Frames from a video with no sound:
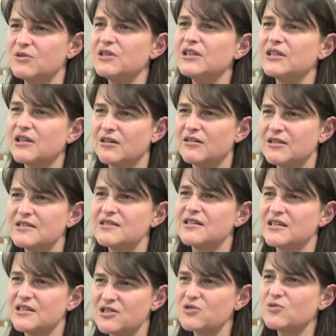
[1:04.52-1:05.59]
with the current
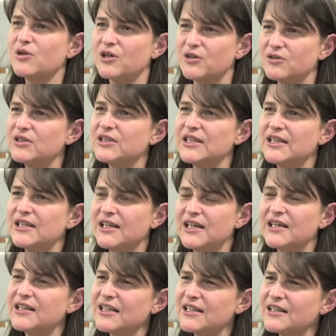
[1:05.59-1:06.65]
status quo.
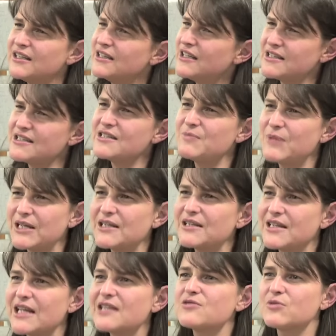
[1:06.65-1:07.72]
And I, and I suspect that
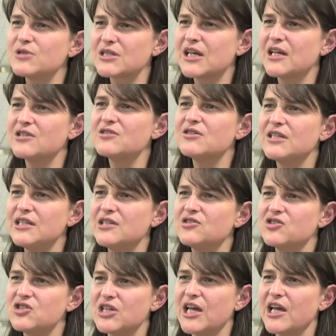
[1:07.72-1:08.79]
that's what's going to lead to
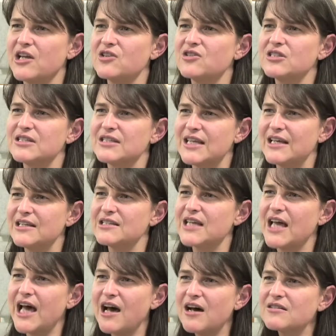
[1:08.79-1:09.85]
change, is, is
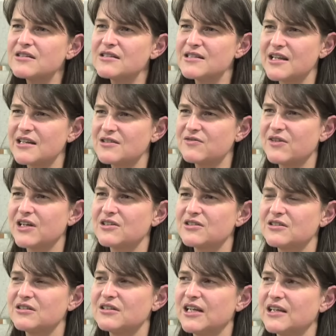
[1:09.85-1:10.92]
our
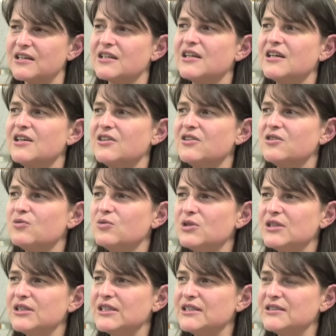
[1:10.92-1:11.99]
dissatisfaction that the
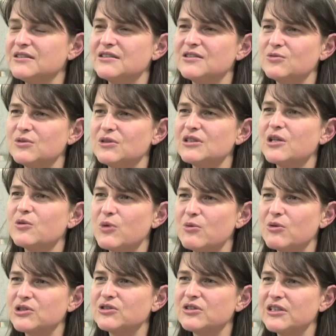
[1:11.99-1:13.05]
world isn't the world that we
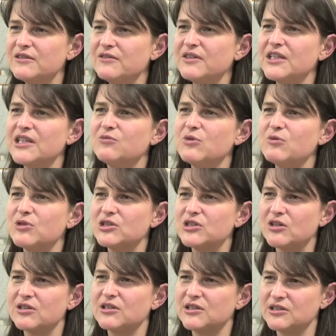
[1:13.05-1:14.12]
want to live in and we want
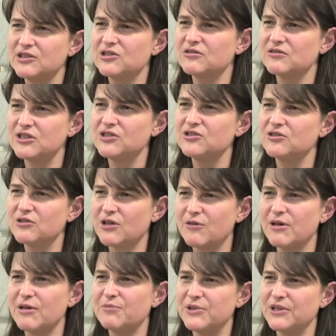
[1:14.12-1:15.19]
our children to grow
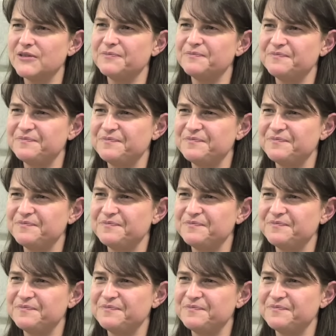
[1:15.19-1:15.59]
up in.